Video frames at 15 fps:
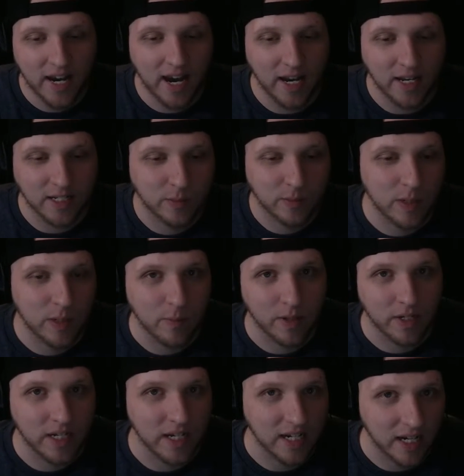spend money
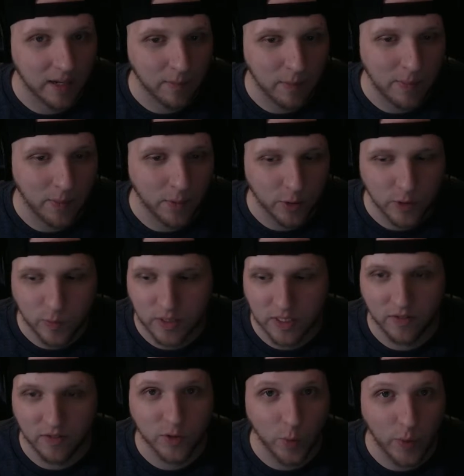and get people Christmas gifts,
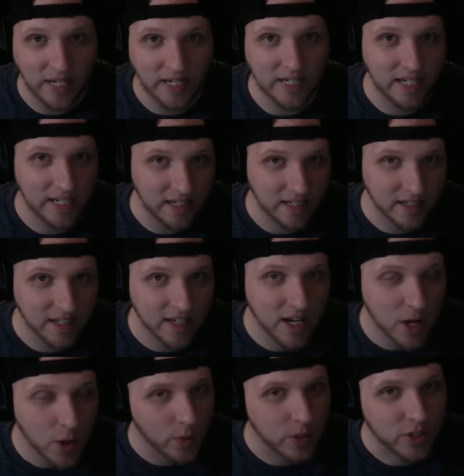so I did,
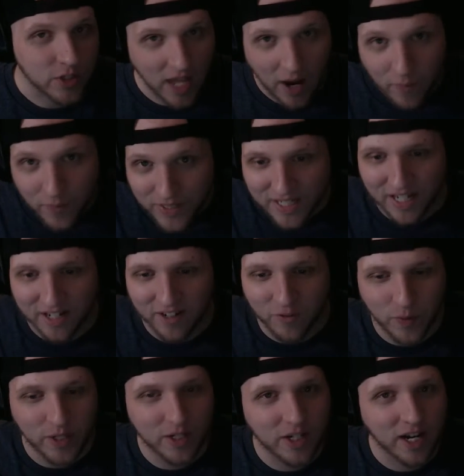which that was kind of
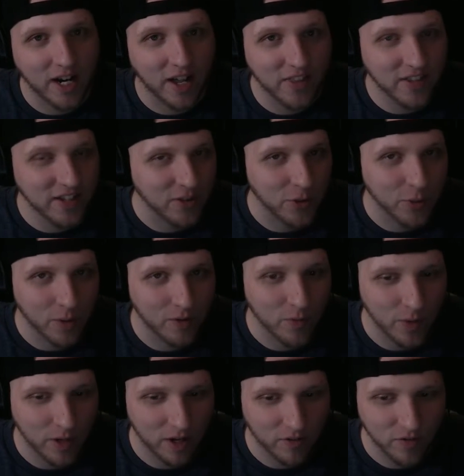weird. I think it threw everyone
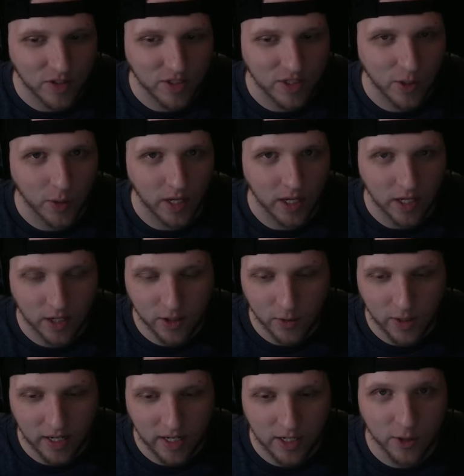off because they were like, "Oh, hey,
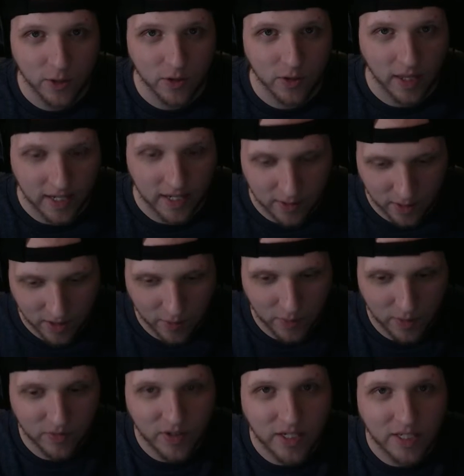you're like one of
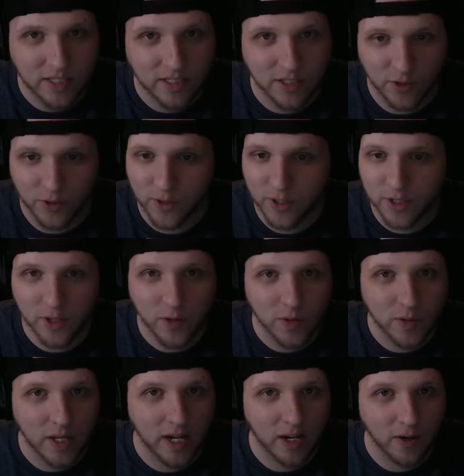us. You're an adult
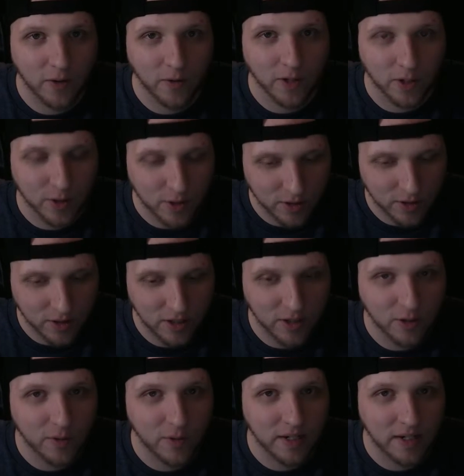now. You're
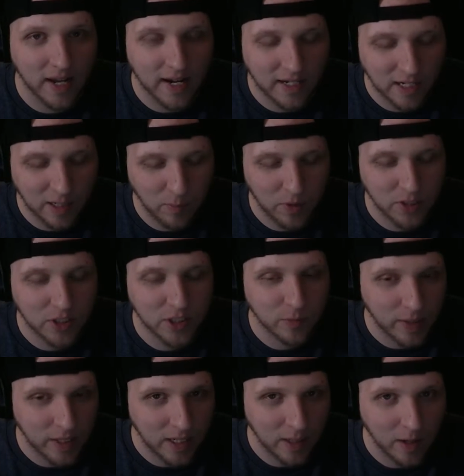an acting,
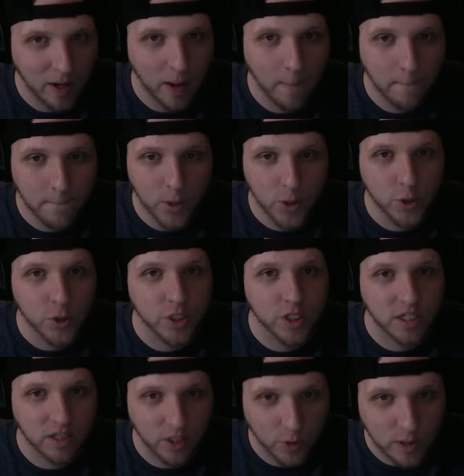participating person in the
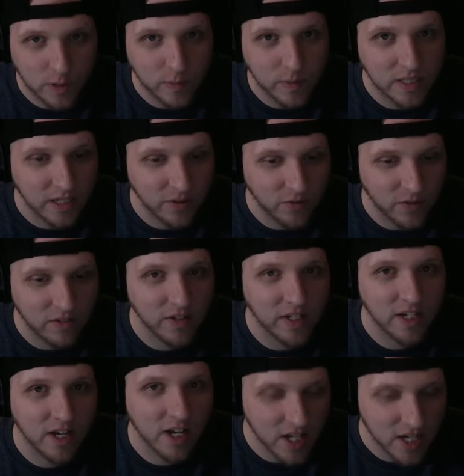Christmas gift giving
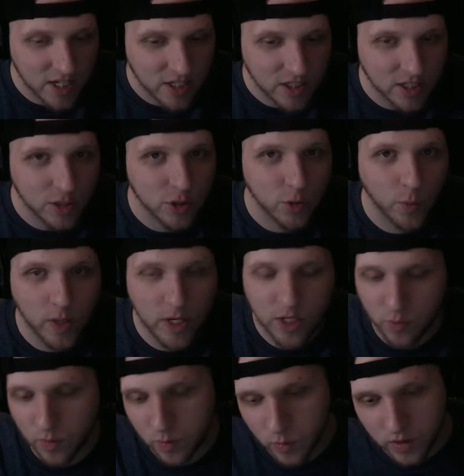situation,"
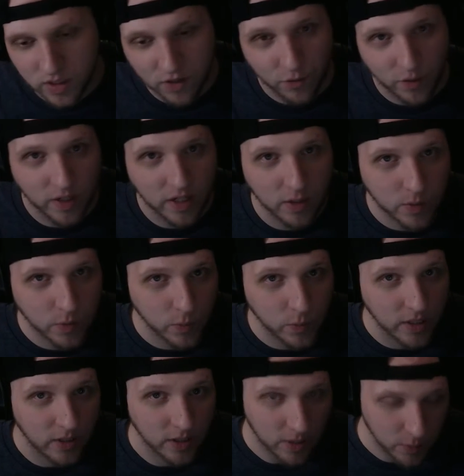which was different. It was weird.
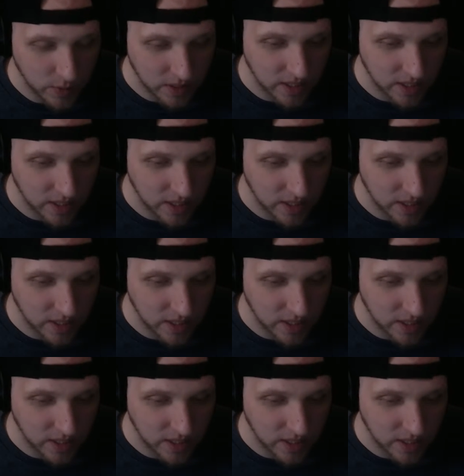It was